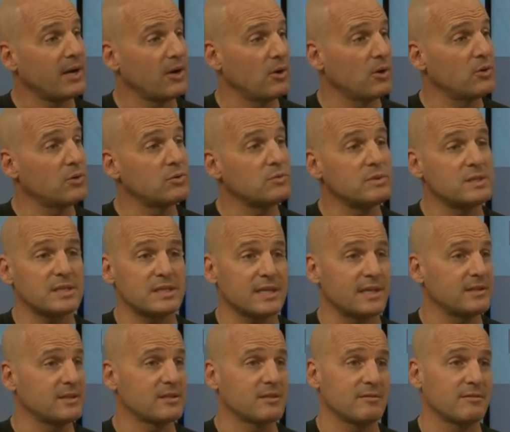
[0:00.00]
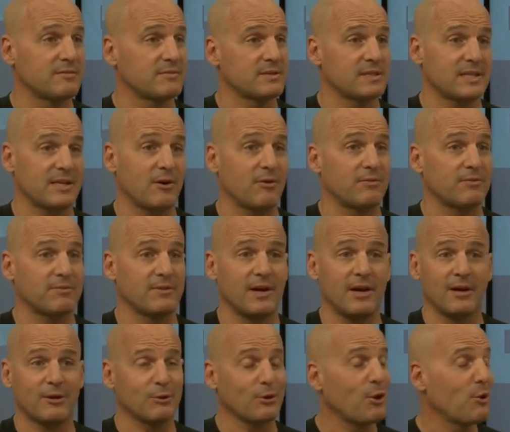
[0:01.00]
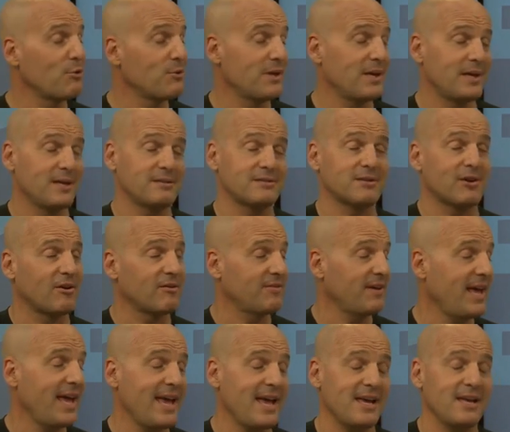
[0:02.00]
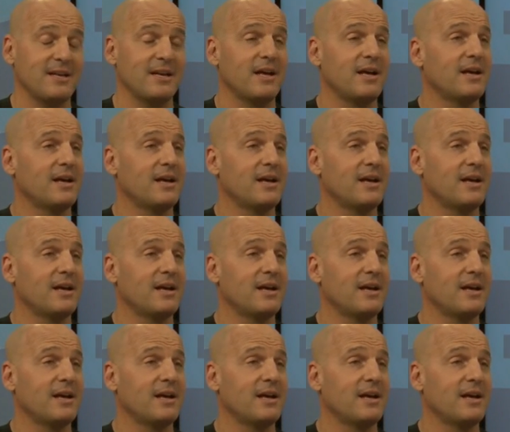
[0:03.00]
own sense of self-loathing, self-hate,